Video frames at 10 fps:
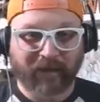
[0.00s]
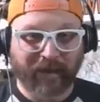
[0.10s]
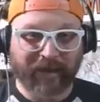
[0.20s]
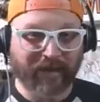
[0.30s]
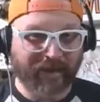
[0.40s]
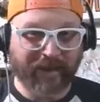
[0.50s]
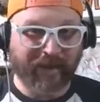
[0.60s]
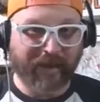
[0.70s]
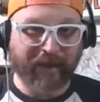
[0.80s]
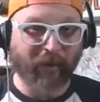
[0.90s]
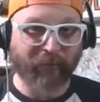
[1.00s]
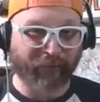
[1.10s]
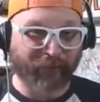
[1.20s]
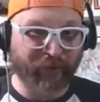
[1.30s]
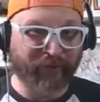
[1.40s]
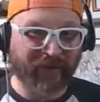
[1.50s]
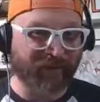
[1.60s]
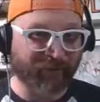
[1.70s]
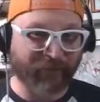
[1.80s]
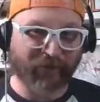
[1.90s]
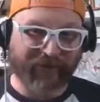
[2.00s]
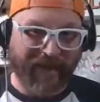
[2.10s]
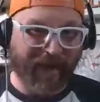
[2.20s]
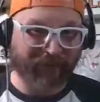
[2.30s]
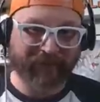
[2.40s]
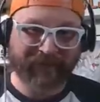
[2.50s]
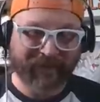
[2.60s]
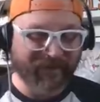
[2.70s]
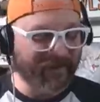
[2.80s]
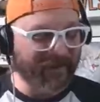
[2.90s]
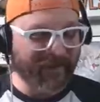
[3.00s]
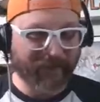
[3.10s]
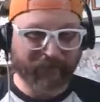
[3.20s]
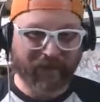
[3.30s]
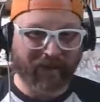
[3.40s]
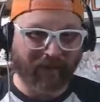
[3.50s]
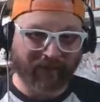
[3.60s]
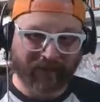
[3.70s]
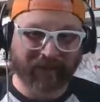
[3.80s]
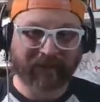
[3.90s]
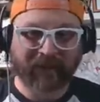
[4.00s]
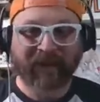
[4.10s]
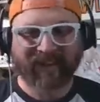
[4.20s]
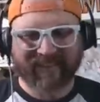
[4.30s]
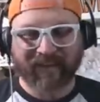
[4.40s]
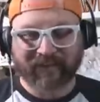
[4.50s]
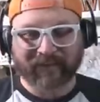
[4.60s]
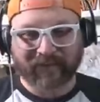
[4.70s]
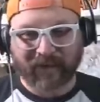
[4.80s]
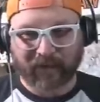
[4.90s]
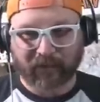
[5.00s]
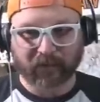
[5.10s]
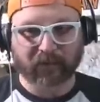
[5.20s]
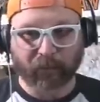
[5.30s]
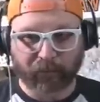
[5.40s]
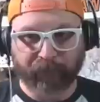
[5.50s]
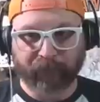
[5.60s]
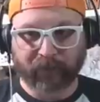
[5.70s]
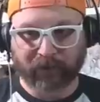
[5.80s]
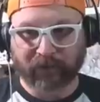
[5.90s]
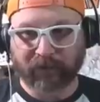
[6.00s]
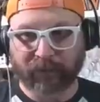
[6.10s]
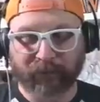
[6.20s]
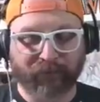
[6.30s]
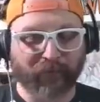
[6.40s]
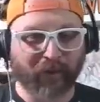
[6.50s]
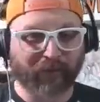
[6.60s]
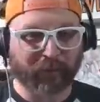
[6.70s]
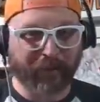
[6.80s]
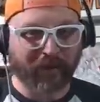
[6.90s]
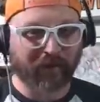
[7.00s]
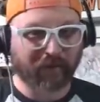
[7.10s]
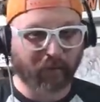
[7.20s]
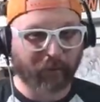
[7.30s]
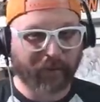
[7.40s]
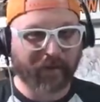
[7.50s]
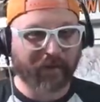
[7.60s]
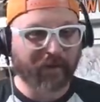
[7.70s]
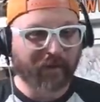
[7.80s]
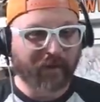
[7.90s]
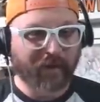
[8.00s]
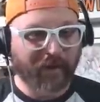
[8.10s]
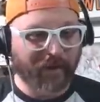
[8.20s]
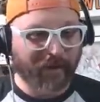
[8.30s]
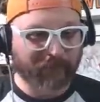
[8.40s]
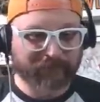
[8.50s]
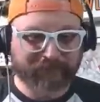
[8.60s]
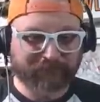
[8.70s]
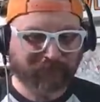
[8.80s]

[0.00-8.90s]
hit hit hit over fifty in the first half, um, and, and, then I mean I think they kind of took the took the foot off the pedal a little bit. Um,